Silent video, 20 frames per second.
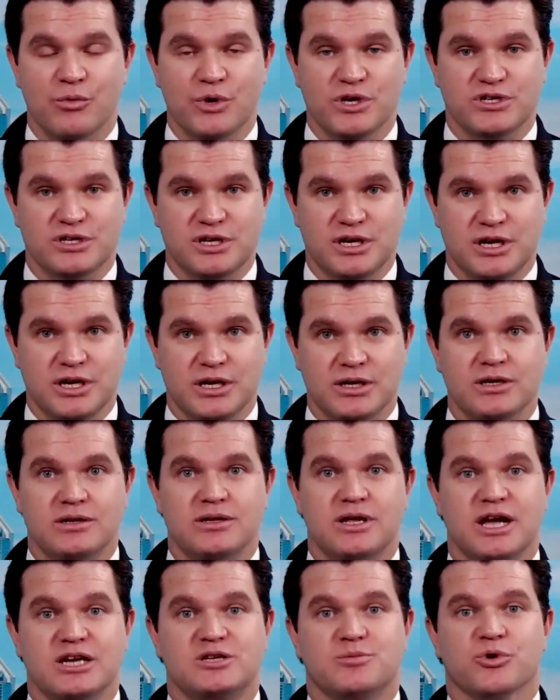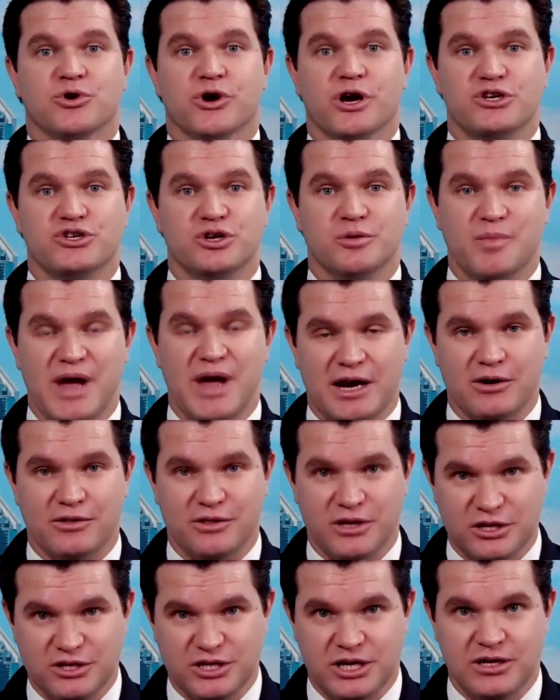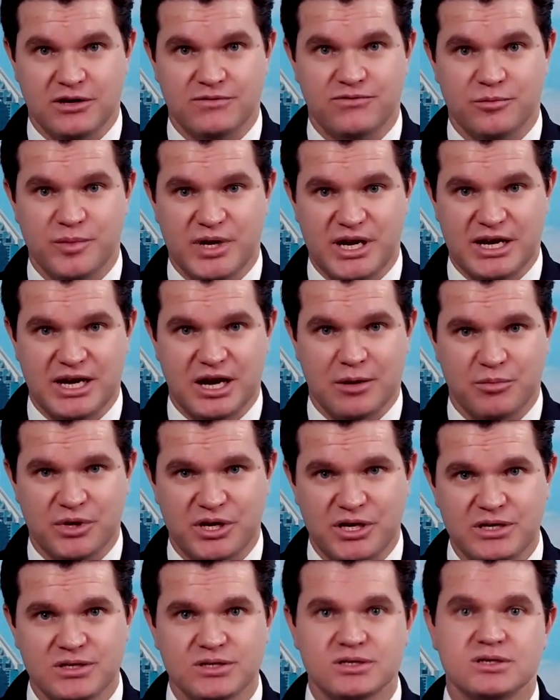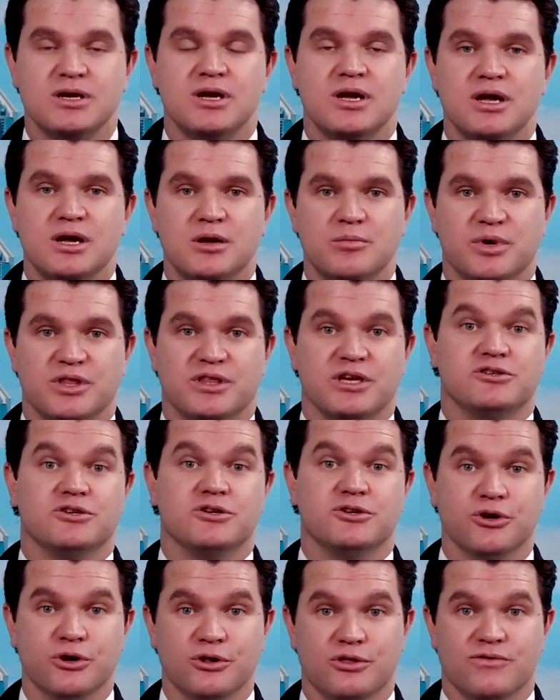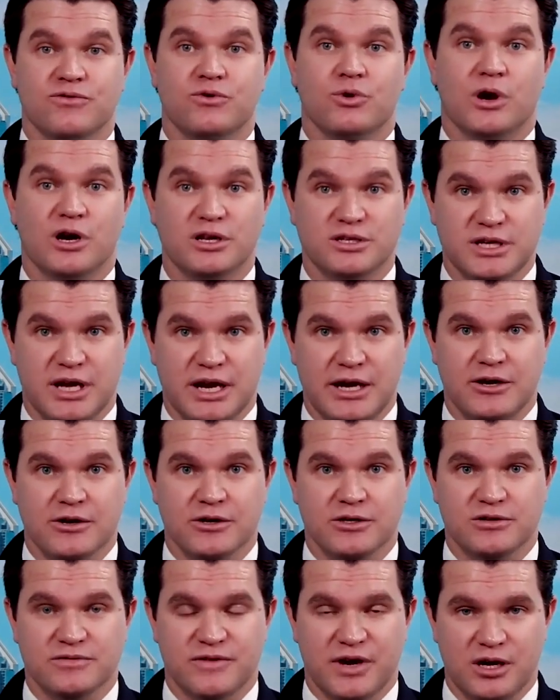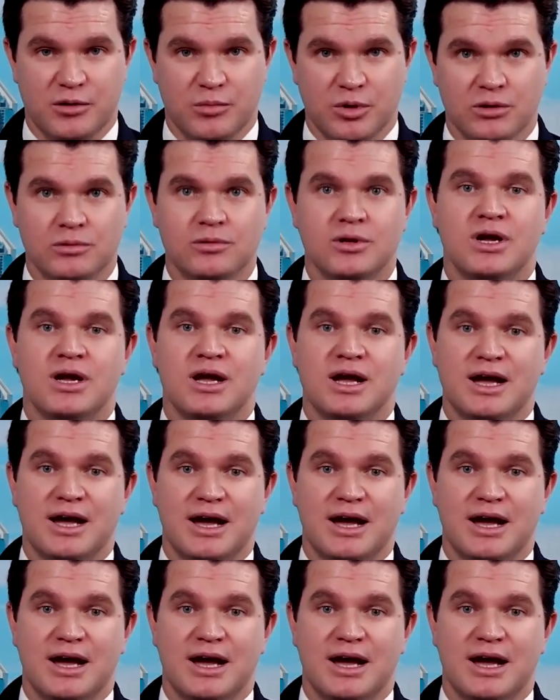we're seeing exploration back on the agenda for many companies, but there's a dearth of quality acreage available.